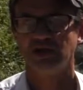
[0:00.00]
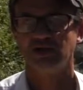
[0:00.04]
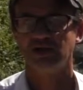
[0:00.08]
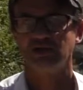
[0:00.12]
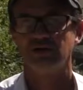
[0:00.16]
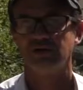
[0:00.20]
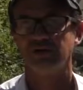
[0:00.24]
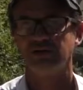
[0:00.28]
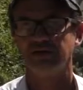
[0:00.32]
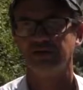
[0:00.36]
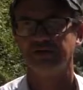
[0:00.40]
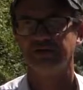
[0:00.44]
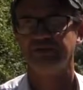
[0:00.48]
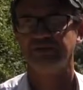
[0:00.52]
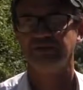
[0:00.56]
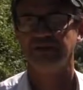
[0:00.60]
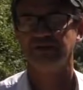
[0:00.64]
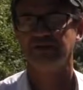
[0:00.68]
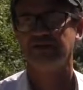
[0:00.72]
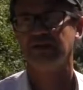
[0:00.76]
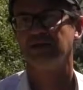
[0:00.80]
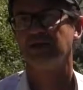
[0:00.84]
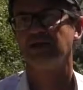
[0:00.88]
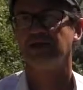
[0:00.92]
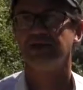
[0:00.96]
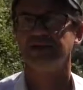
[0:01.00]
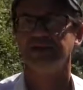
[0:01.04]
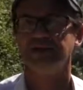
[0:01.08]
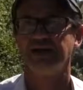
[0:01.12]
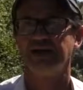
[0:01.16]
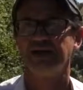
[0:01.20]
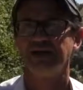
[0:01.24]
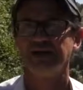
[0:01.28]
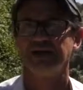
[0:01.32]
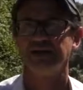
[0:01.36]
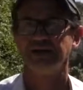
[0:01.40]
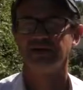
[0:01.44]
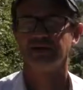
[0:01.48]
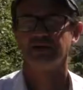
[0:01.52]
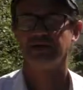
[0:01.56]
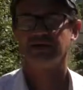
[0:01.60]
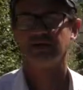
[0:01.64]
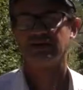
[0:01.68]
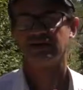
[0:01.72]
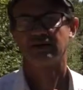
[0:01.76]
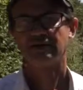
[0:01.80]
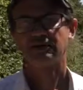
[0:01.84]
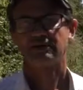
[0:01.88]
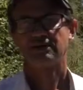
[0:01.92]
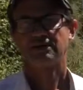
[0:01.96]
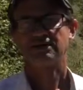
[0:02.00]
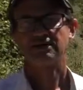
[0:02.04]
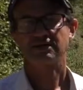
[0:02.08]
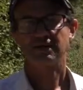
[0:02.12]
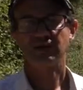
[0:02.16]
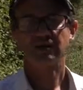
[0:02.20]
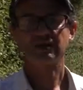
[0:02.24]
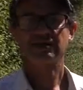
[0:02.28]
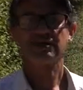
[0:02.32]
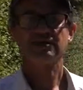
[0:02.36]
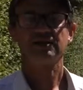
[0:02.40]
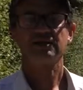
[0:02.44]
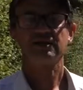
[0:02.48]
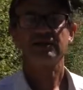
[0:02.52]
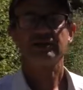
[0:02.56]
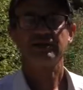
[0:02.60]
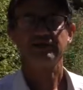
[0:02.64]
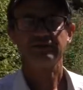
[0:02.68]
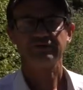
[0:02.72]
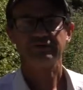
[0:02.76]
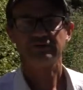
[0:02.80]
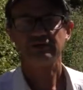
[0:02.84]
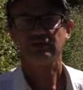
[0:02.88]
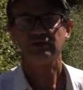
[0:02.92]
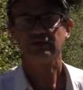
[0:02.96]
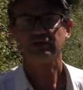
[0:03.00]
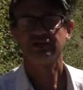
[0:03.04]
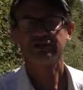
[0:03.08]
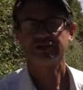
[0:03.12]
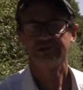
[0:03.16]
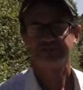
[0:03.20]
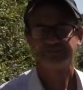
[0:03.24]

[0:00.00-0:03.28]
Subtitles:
or anything like that. Secondly, of course,